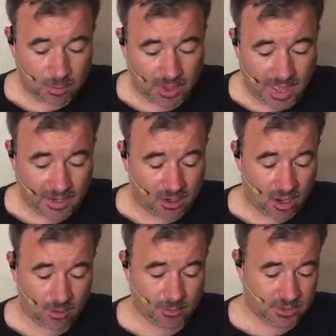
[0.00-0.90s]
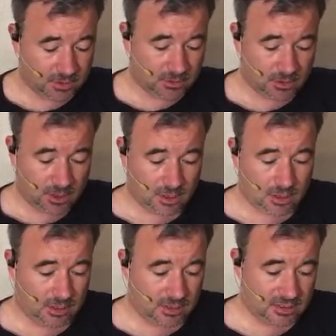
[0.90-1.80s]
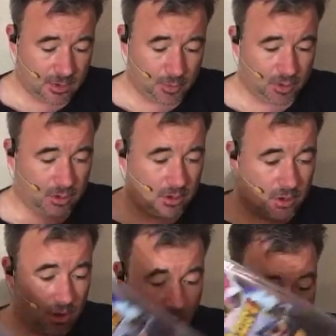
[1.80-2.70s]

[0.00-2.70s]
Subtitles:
Plaque comes in December, I